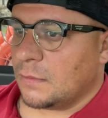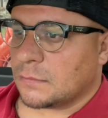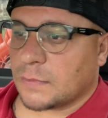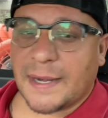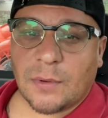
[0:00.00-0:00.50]

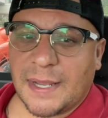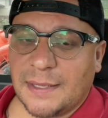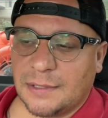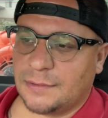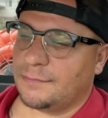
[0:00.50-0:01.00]
Right
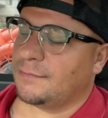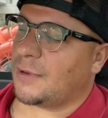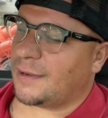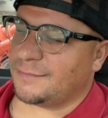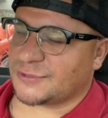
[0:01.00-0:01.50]
away,
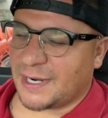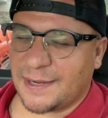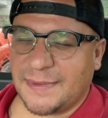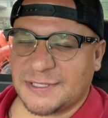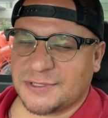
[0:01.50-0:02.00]
try
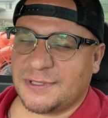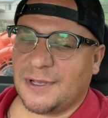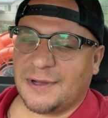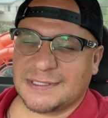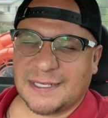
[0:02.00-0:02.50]
to make sure that
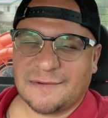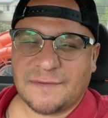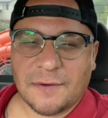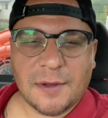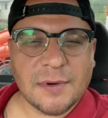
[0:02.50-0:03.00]
you always get a
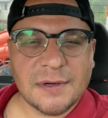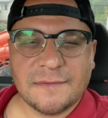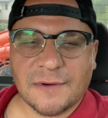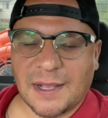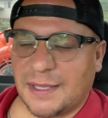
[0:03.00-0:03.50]
phone number
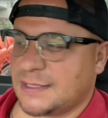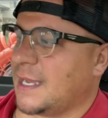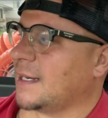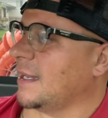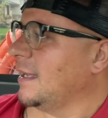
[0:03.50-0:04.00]
for
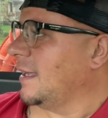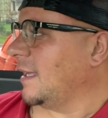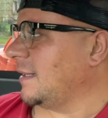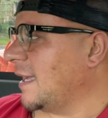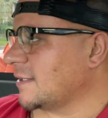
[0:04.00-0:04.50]
contact
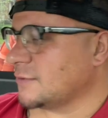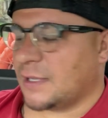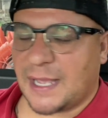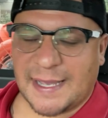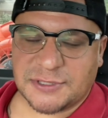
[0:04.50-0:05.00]
and the
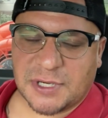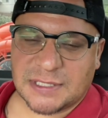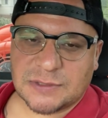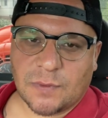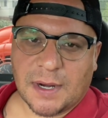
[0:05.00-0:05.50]
actual
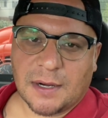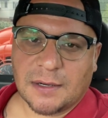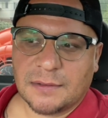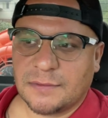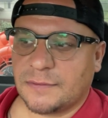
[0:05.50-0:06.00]
address
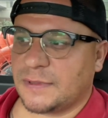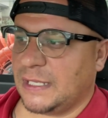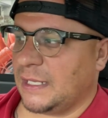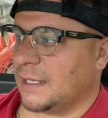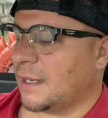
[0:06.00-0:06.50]
where
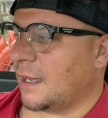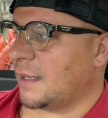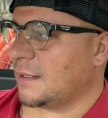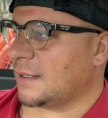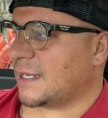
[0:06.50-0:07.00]
the uh,
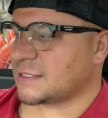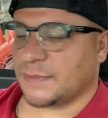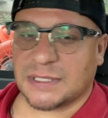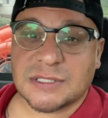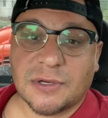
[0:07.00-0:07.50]

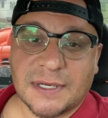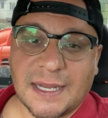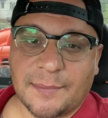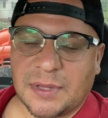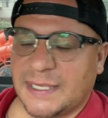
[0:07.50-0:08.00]
estimate is going to
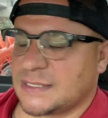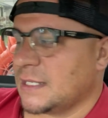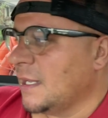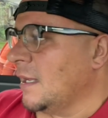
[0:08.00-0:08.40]
take place.